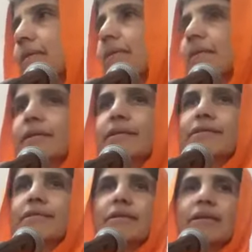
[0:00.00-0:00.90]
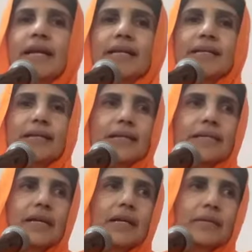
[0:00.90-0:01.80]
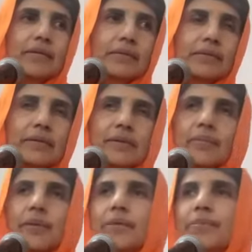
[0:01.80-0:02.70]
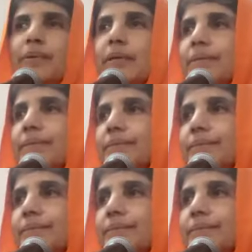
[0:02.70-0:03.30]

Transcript: Orange, red, yellow, purple.